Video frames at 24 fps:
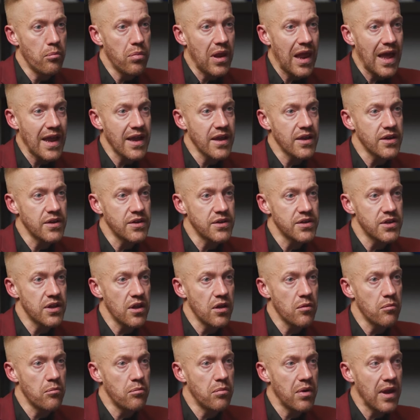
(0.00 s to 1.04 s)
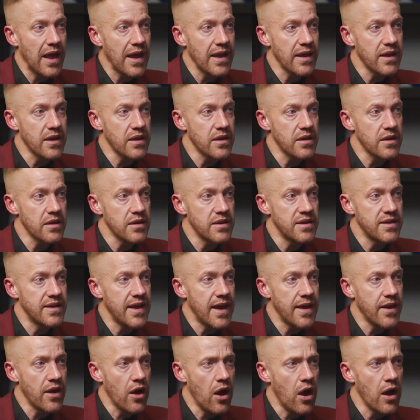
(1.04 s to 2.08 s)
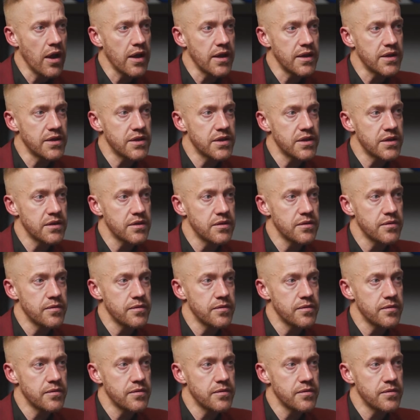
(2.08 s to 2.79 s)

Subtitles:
blankness, like blank, dead eyes.